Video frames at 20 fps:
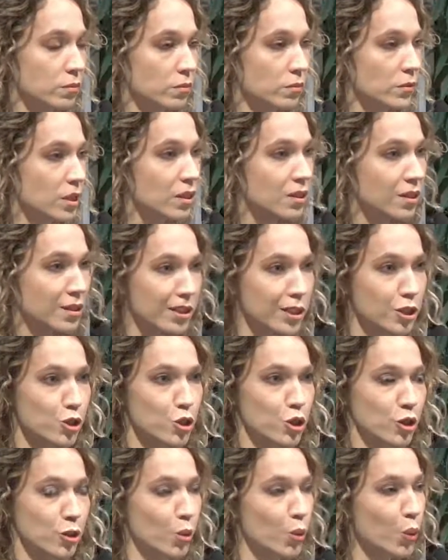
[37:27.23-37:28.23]
in the
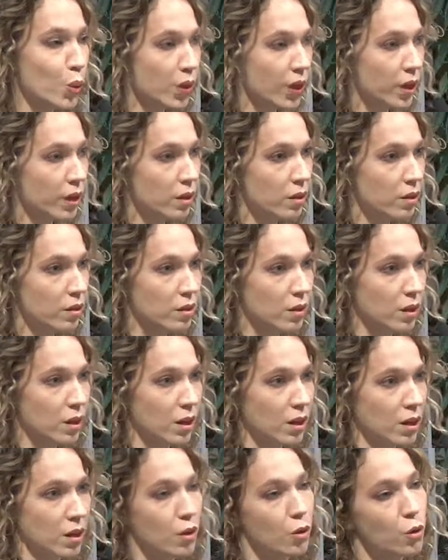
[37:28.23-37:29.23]
kitchen cooking,
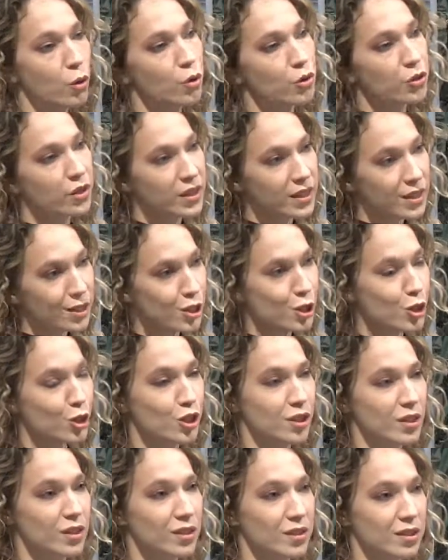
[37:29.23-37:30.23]
or is
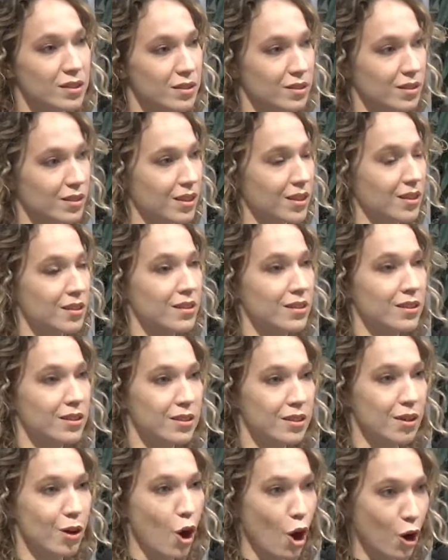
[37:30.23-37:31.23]
she in
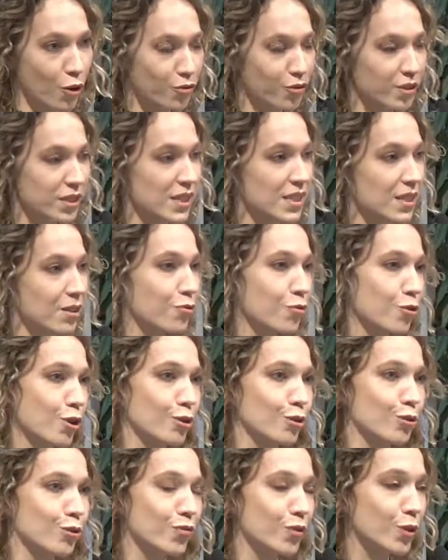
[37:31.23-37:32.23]
her office in
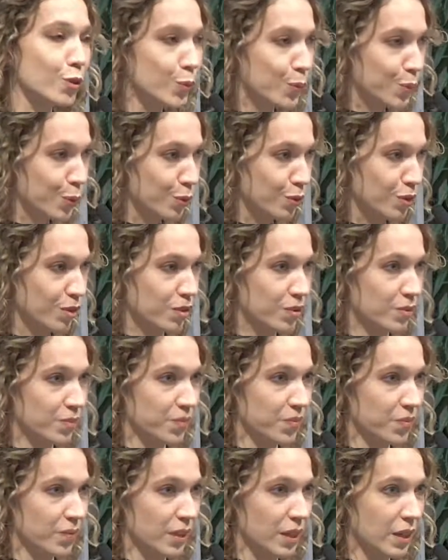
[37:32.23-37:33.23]
front of a computer?
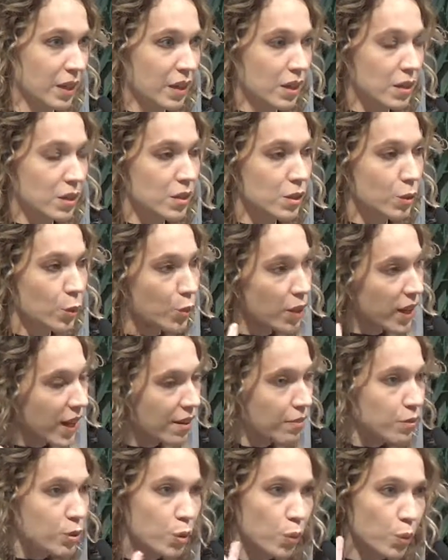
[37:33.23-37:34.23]
So we
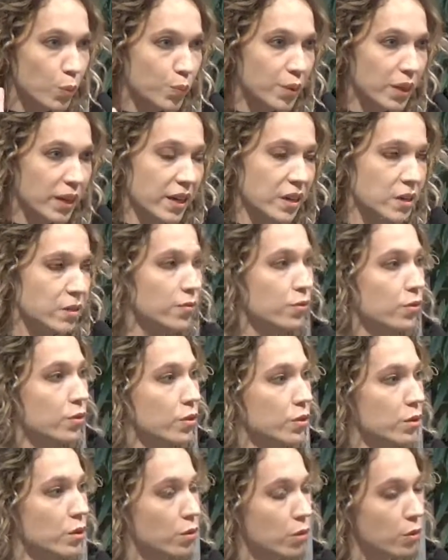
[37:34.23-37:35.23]
have to be careful
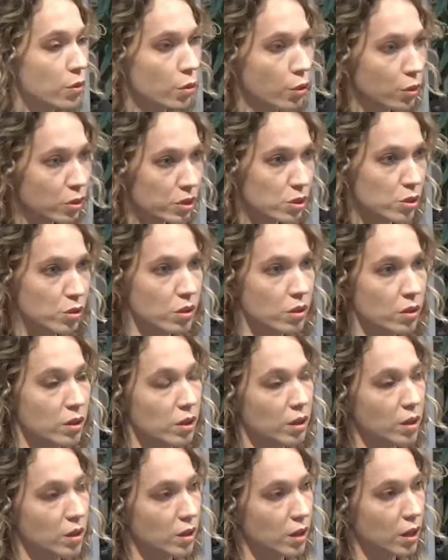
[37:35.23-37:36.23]
also
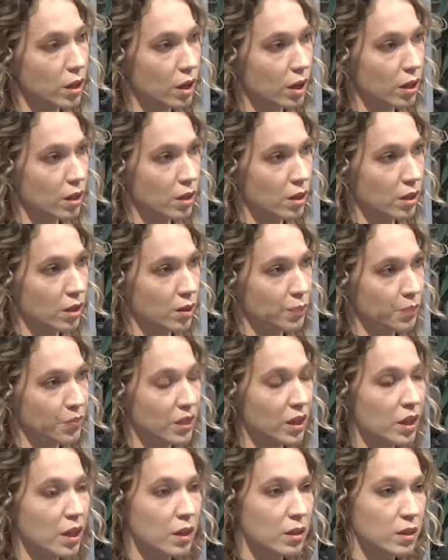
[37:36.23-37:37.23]

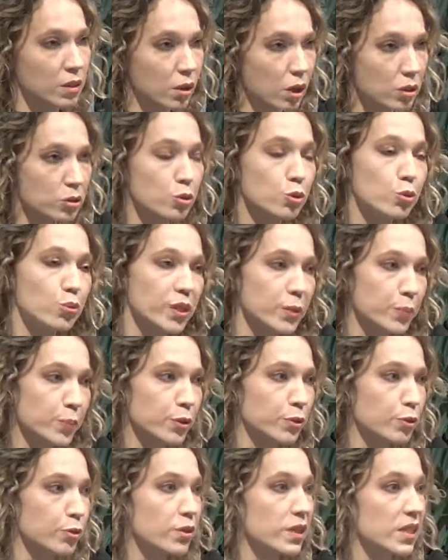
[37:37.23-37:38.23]
not to
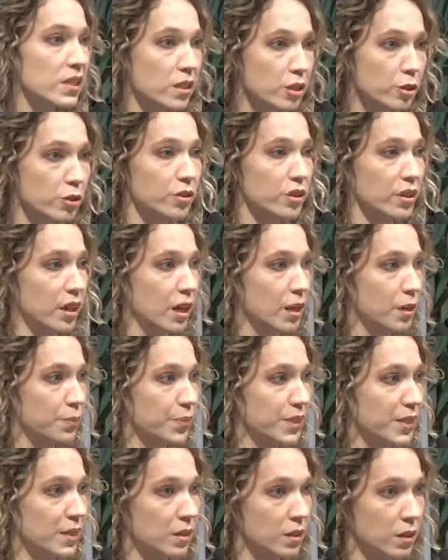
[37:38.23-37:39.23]
reproduce
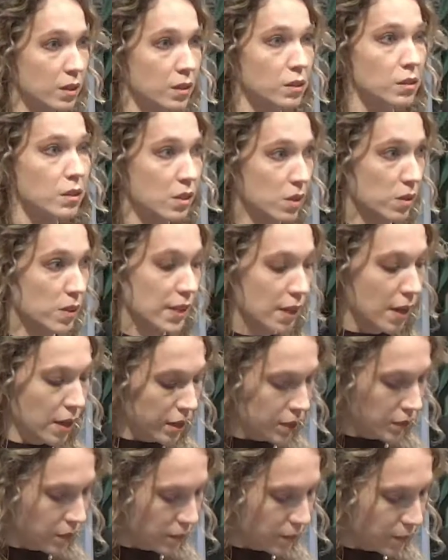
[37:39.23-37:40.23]
stereotypes in the
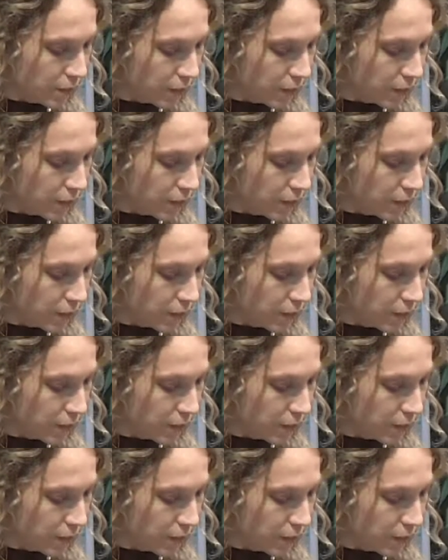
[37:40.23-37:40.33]
society.